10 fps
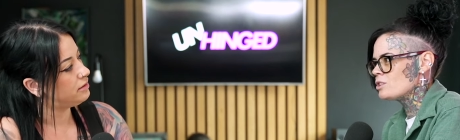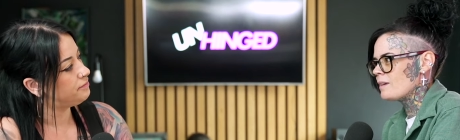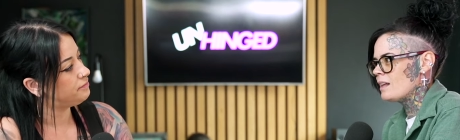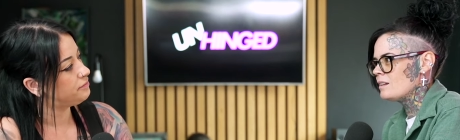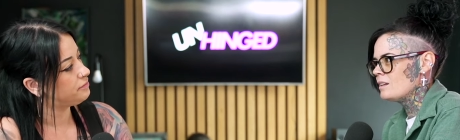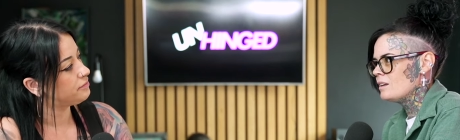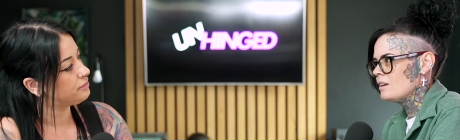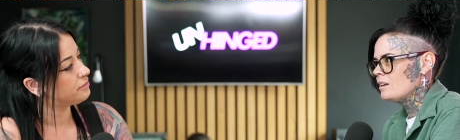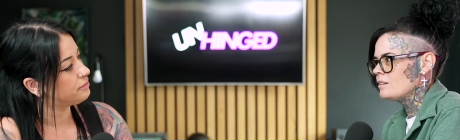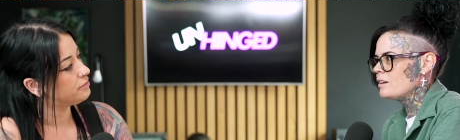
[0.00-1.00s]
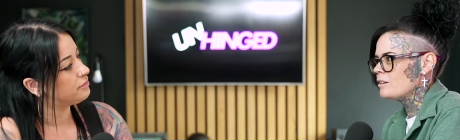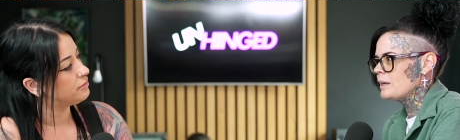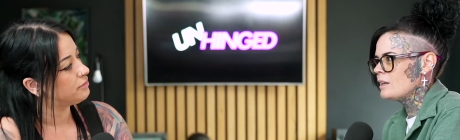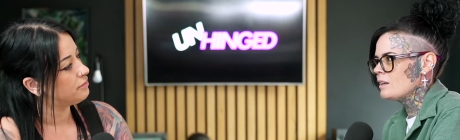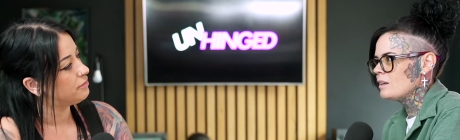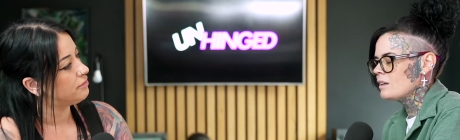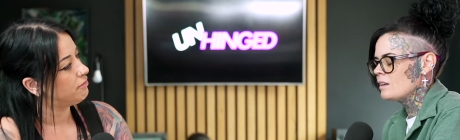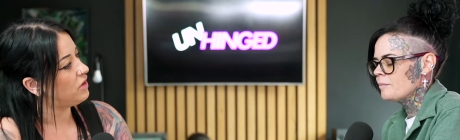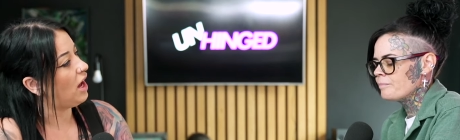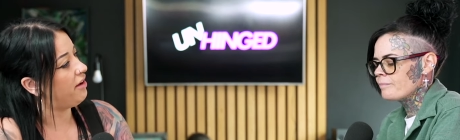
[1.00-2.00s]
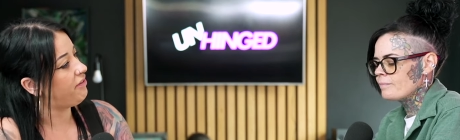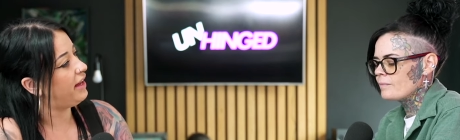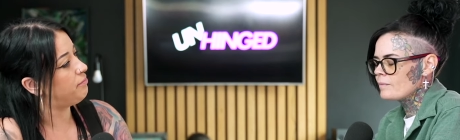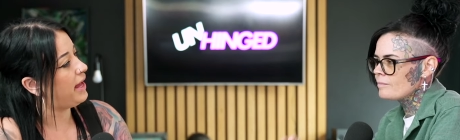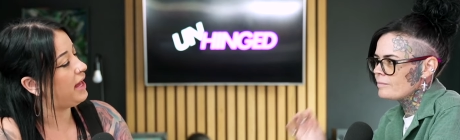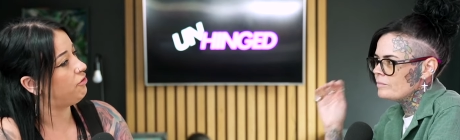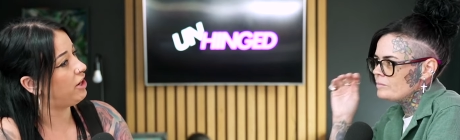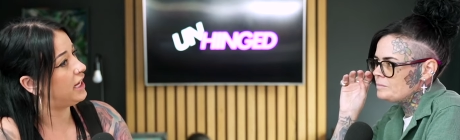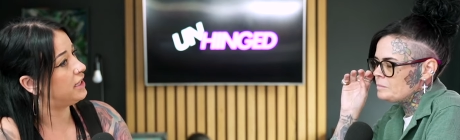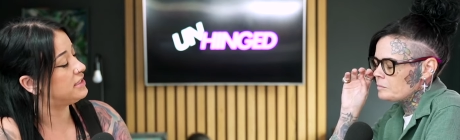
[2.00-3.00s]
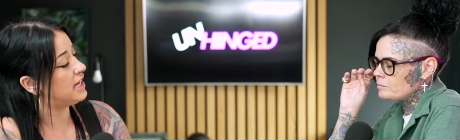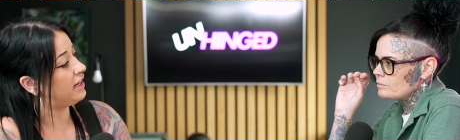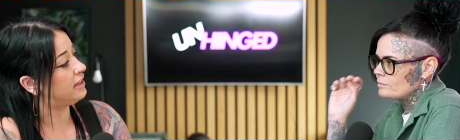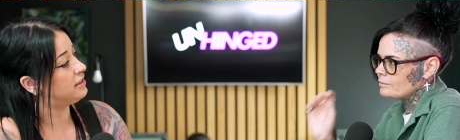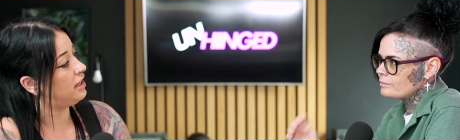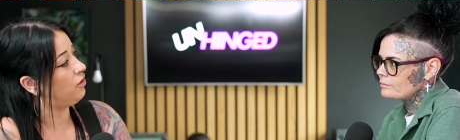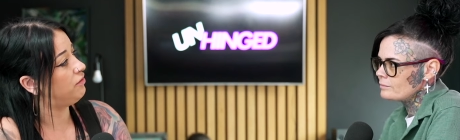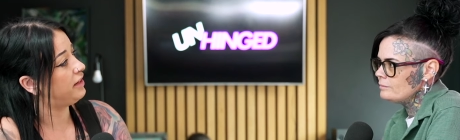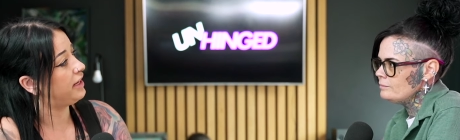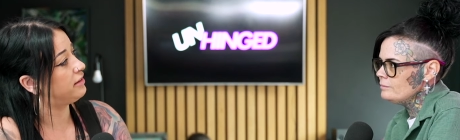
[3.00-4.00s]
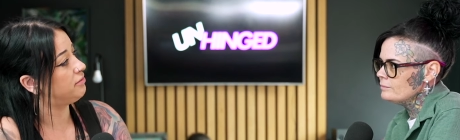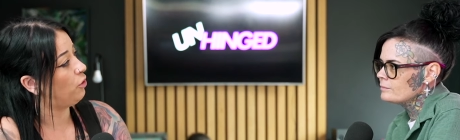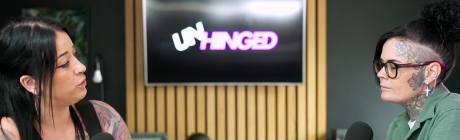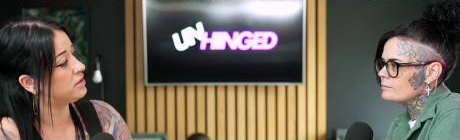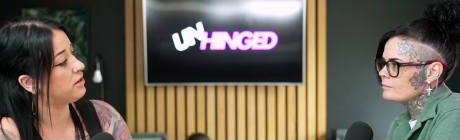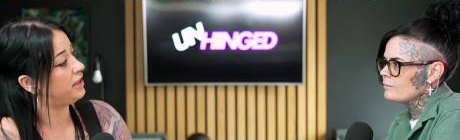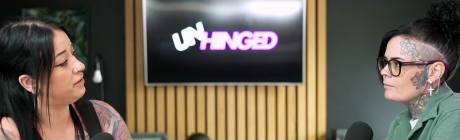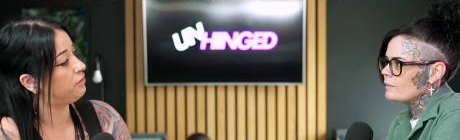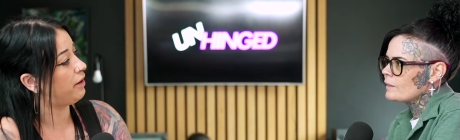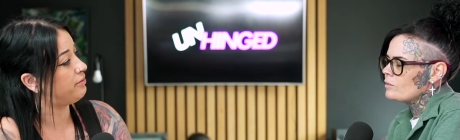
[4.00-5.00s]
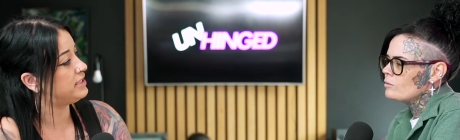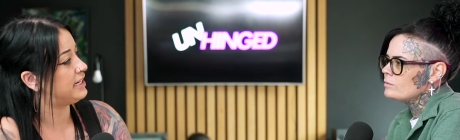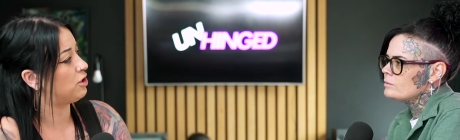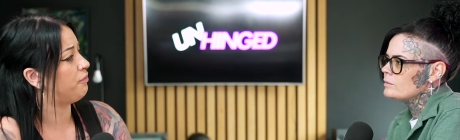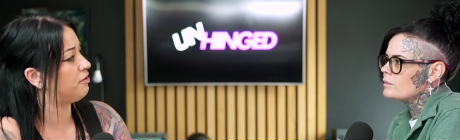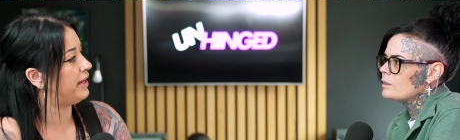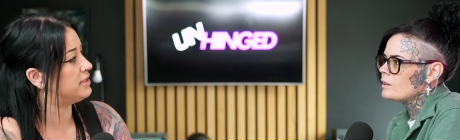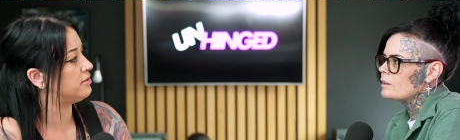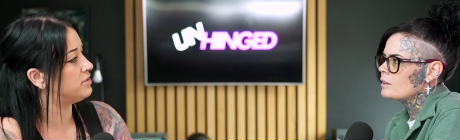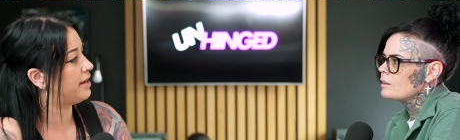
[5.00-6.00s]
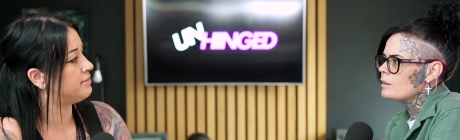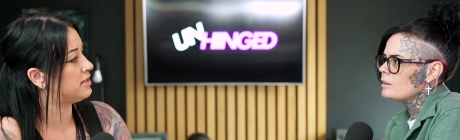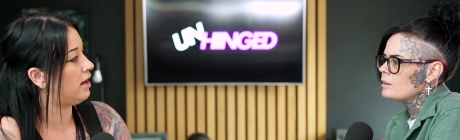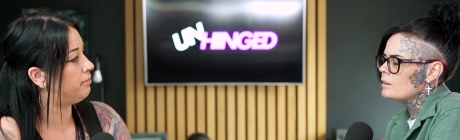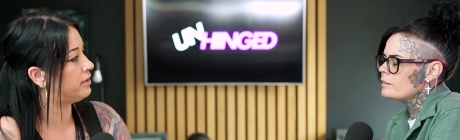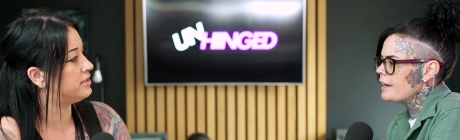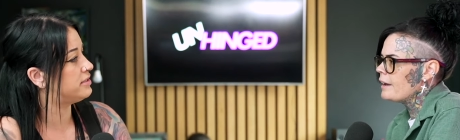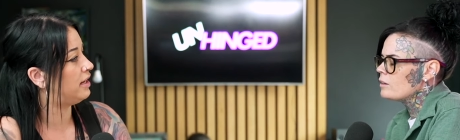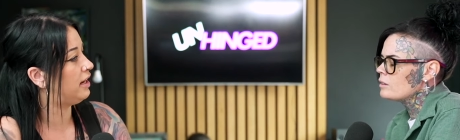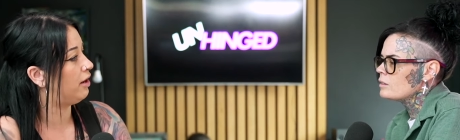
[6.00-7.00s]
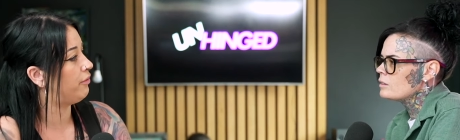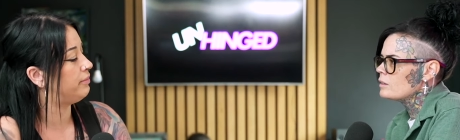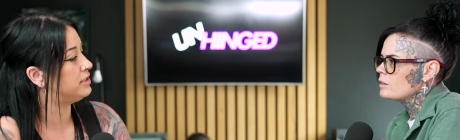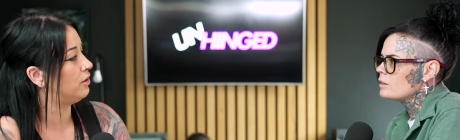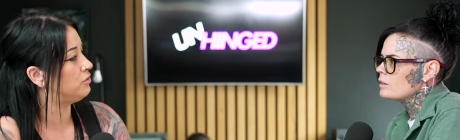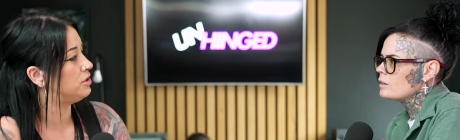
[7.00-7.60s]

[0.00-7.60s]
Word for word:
Speaker 1: as
Speaker 2: well. You know what I mean?
Speaker 1: yeah, I've had men write in saying that they love like us kind of where we stick up for men sometimes and all because yeah. a lot of women don't